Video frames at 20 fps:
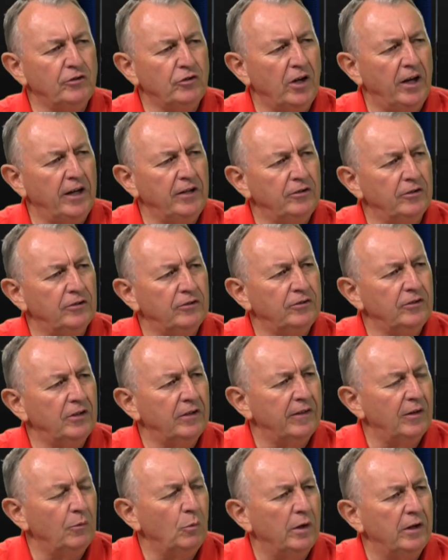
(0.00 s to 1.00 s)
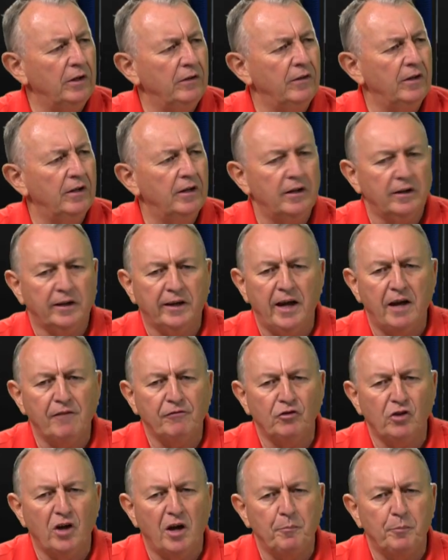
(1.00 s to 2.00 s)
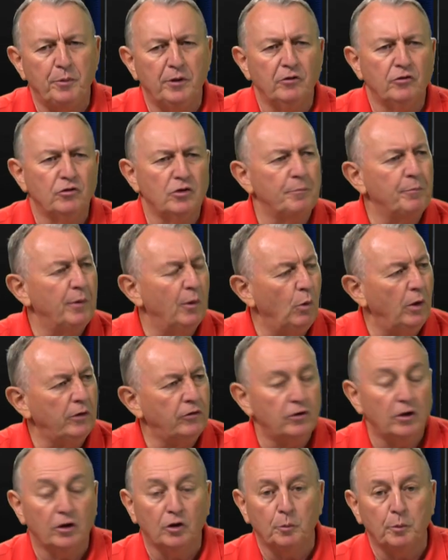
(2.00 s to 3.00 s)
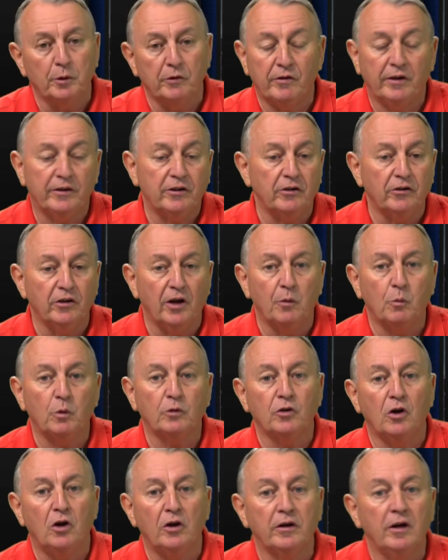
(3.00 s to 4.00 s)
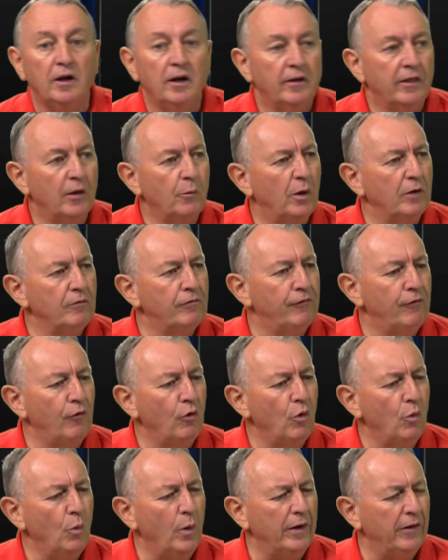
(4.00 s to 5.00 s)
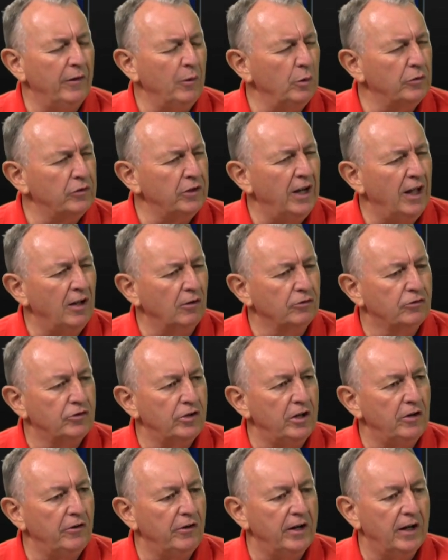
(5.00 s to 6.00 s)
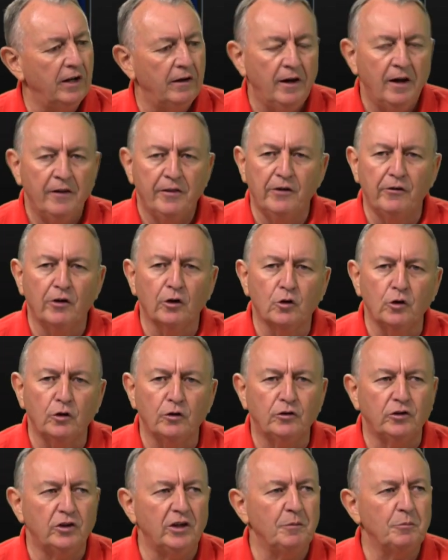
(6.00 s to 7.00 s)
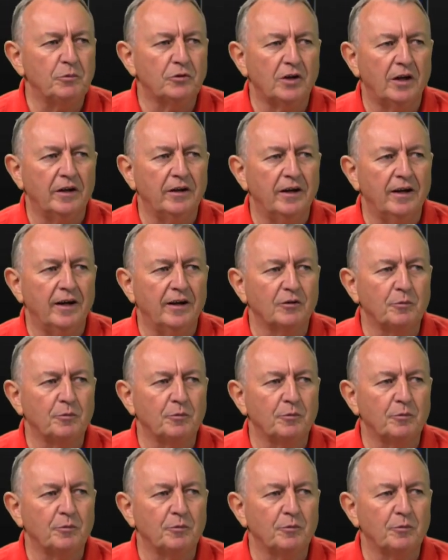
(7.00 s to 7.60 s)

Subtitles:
changes. You know, they won in the CAF Championship. I watched a little bit of it. I didn't know it was on. They won 4-1. I think it was in Algeria. They're a good team, Sundowns,